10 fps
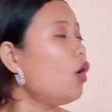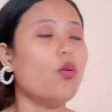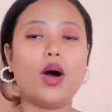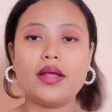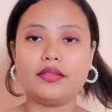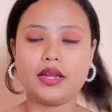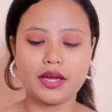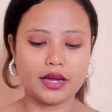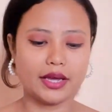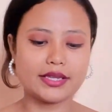One
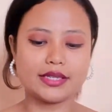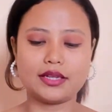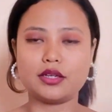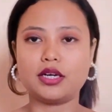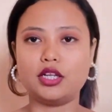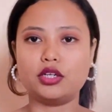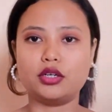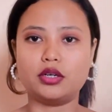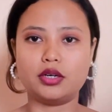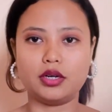is in the
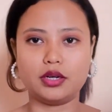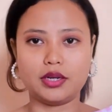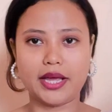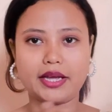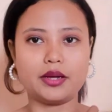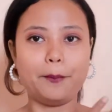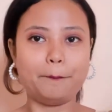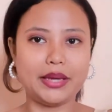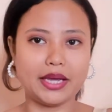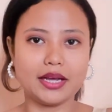color like
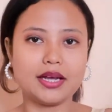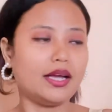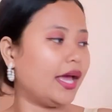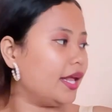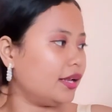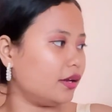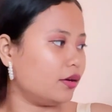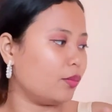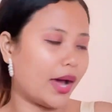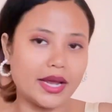pink and
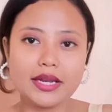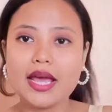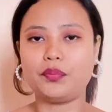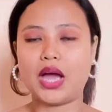white.